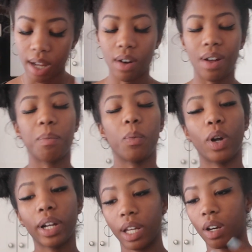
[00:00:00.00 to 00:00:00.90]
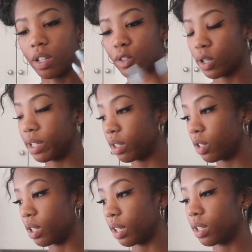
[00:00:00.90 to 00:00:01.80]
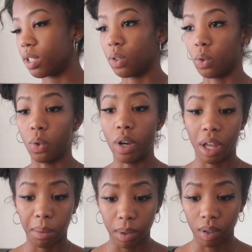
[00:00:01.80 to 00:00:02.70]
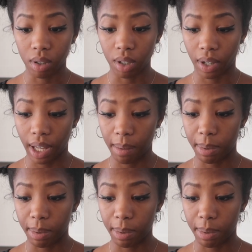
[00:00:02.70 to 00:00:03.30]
I'm working on transitioning to nut milk, okay?